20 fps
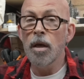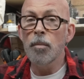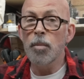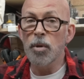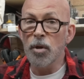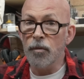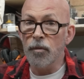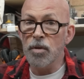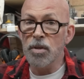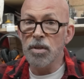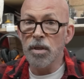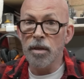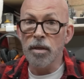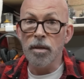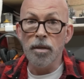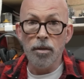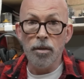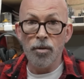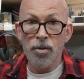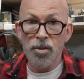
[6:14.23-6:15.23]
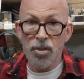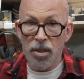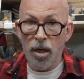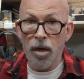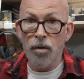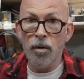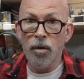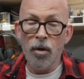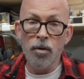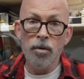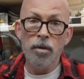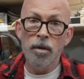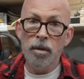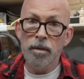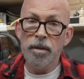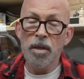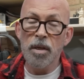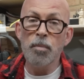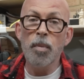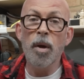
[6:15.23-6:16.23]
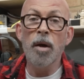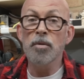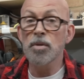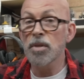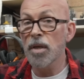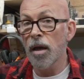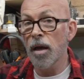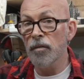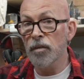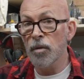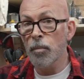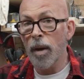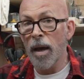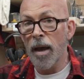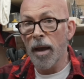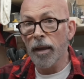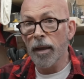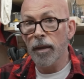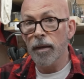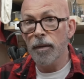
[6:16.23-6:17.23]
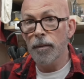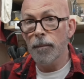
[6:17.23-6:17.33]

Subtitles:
but obviously not so long that it pokes out of the back.